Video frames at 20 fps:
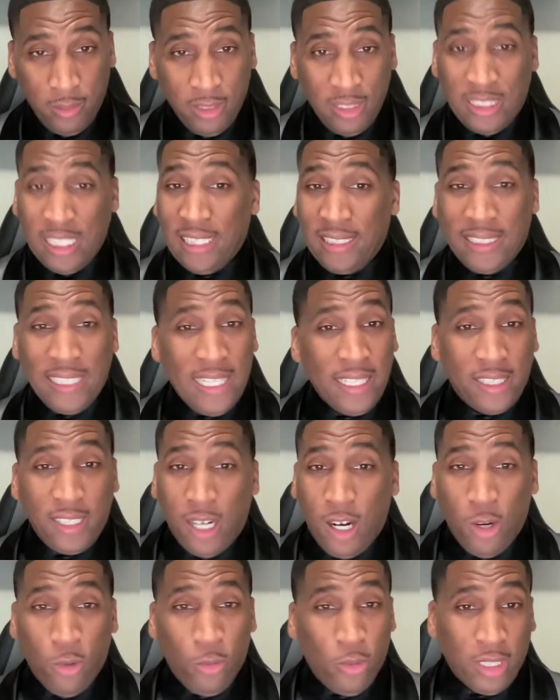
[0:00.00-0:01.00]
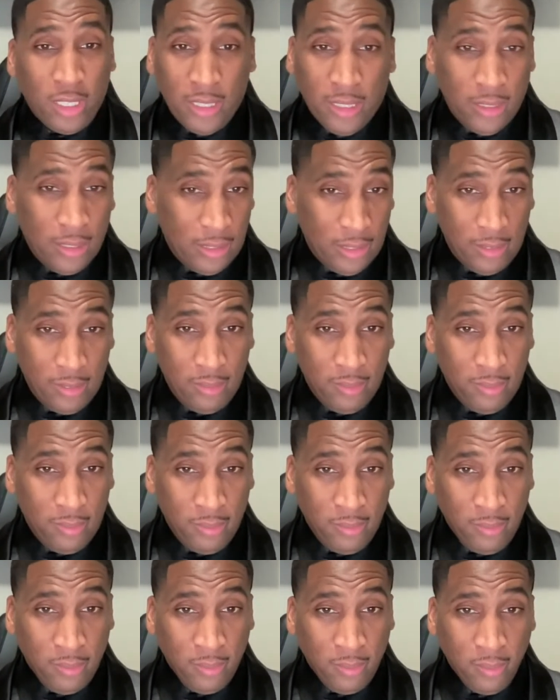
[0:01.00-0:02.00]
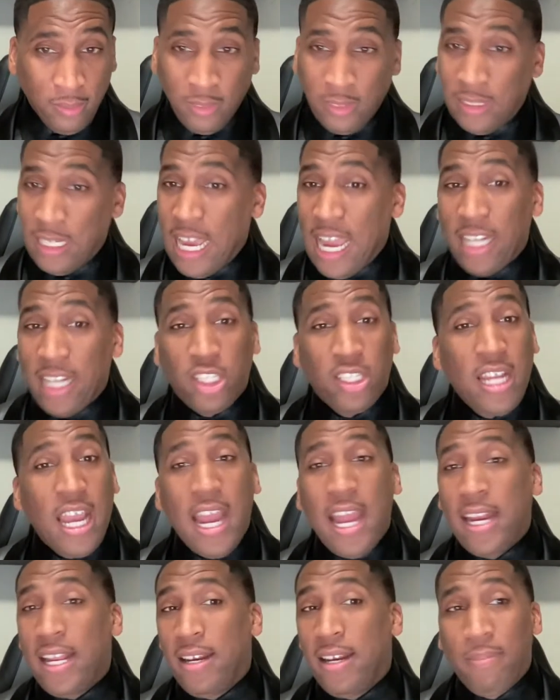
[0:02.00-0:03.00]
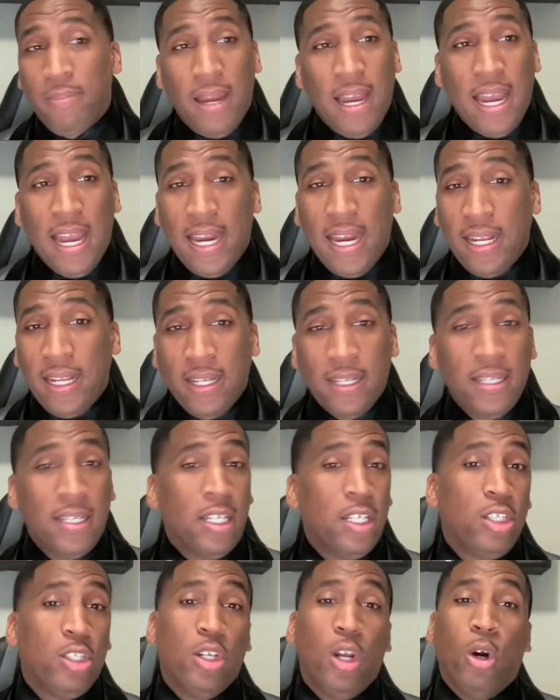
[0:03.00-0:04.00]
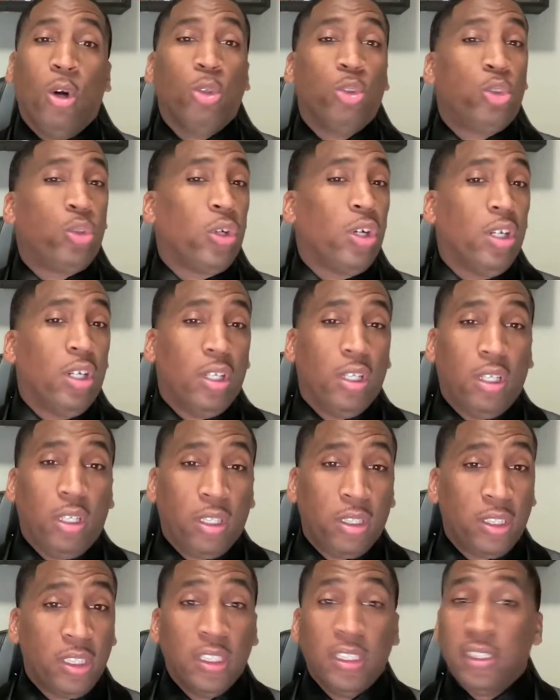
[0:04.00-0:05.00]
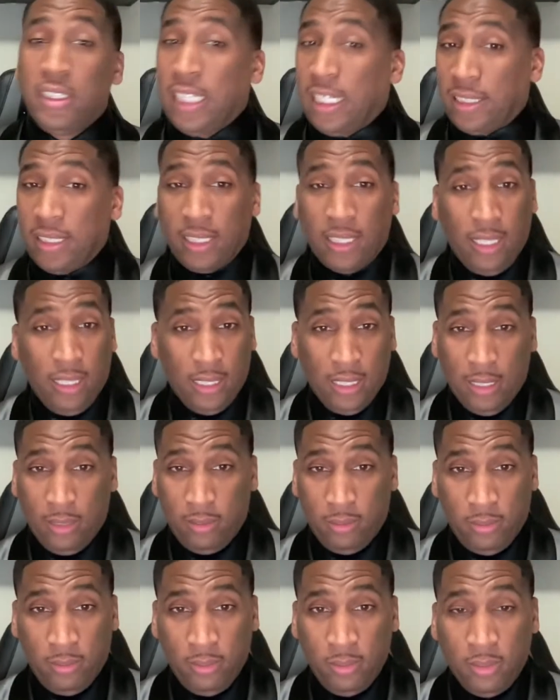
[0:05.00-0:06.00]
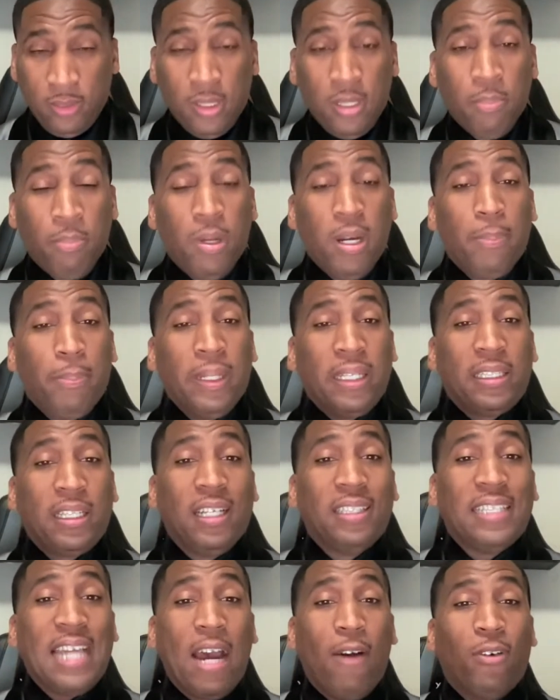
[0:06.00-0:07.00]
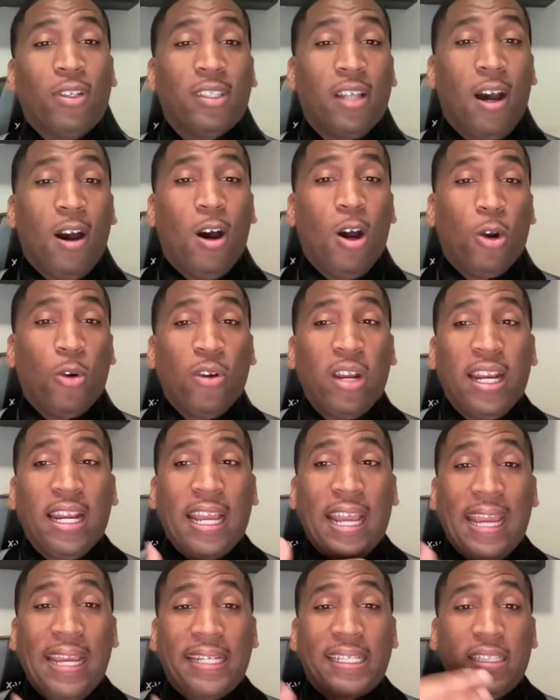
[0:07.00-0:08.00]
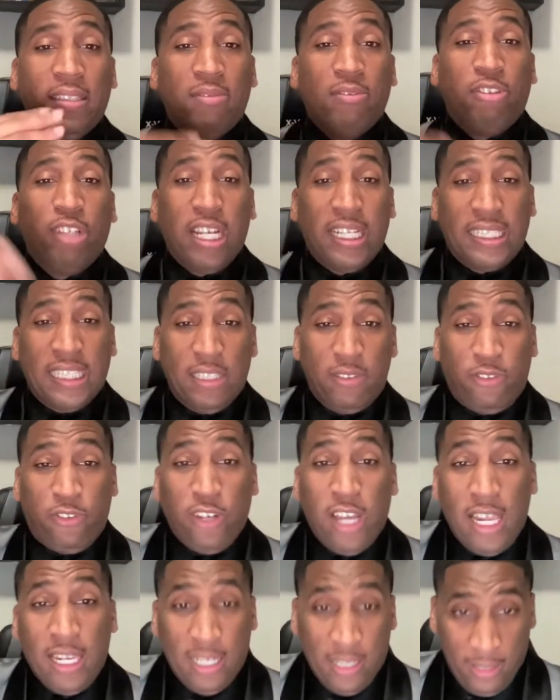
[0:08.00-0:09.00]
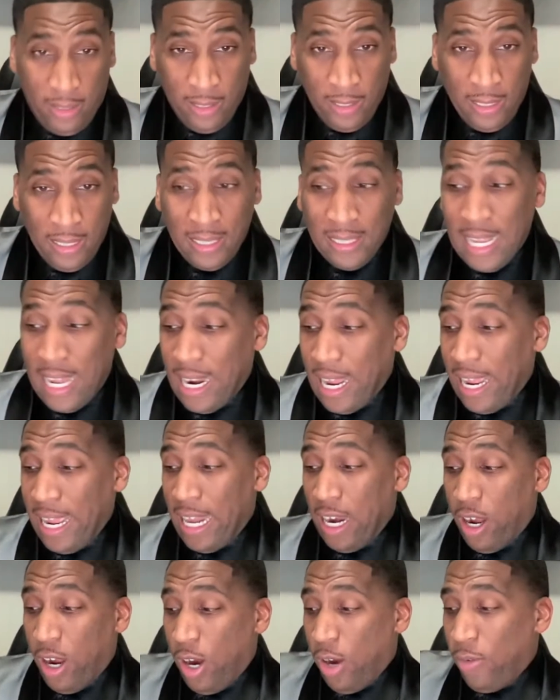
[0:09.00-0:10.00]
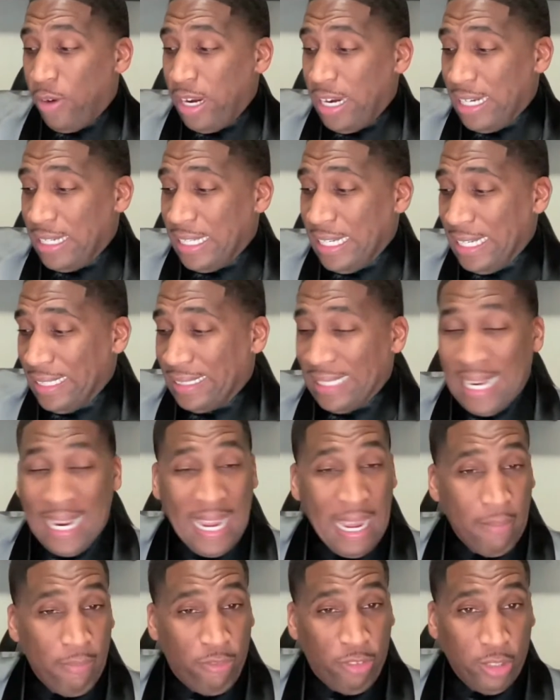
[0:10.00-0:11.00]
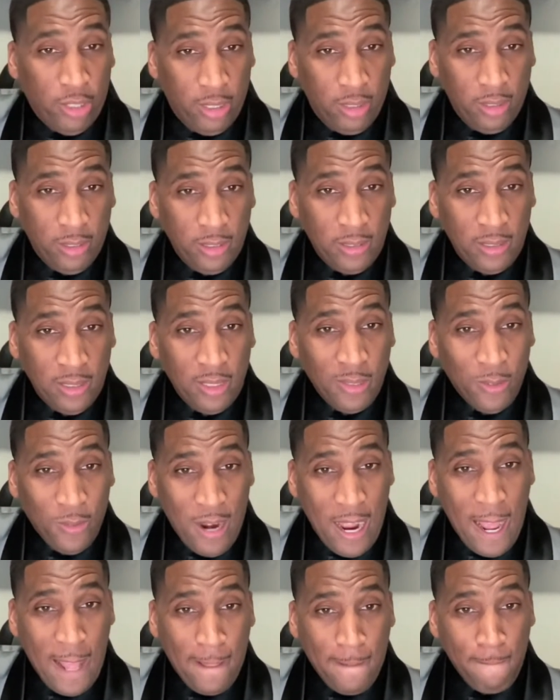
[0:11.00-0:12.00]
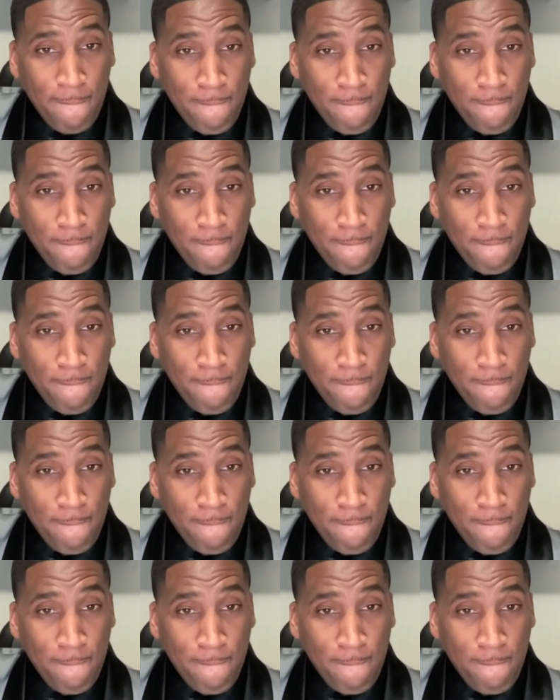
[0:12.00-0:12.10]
Just getting caught with a gun. Not shot anybody, no drugs, just a gun. But because I was already a convicted felon that I had already did time for, right?